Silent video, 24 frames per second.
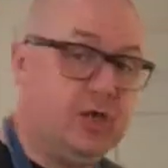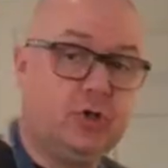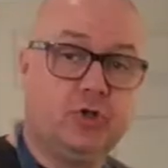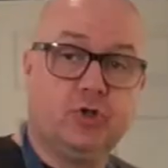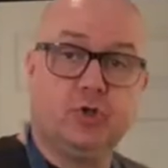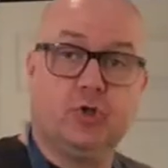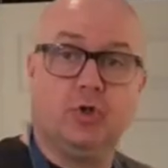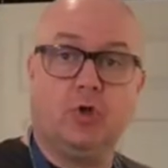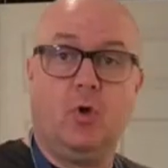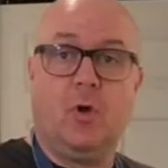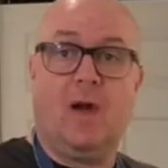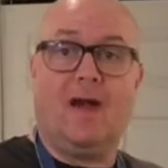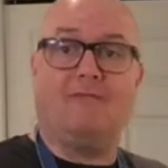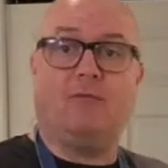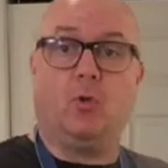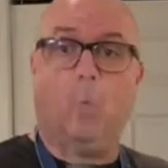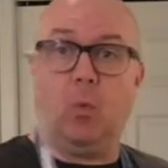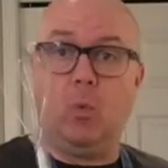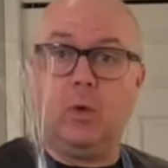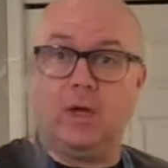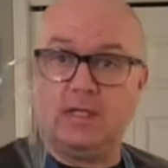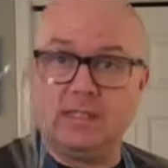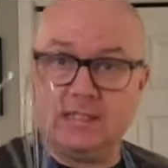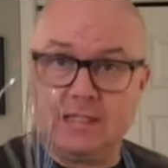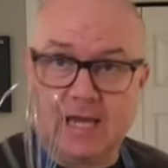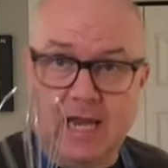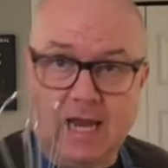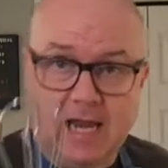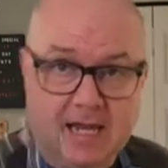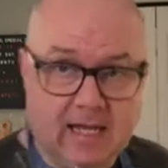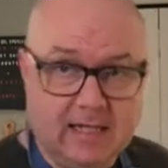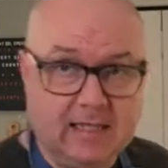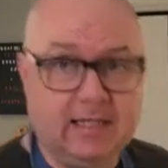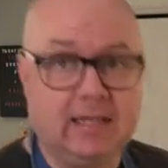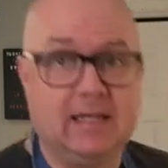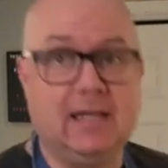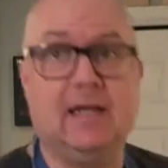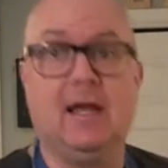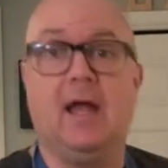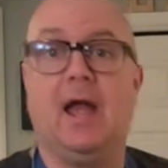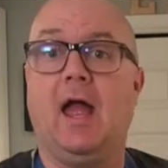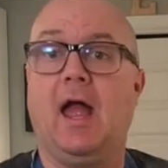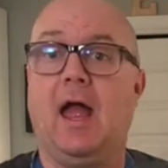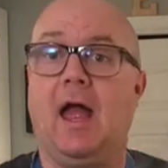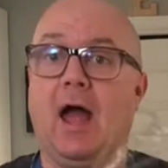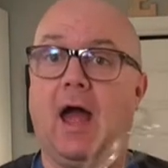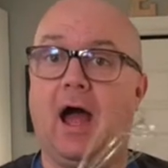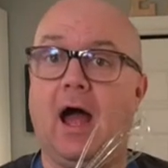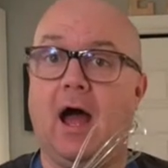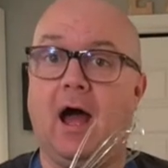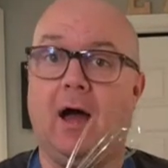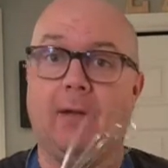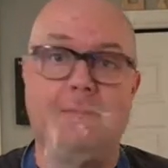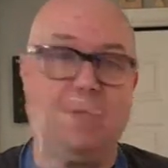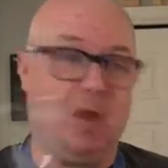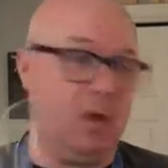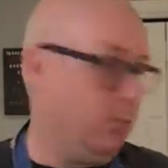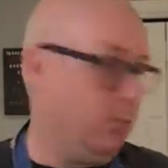sure you have a whisk handy, and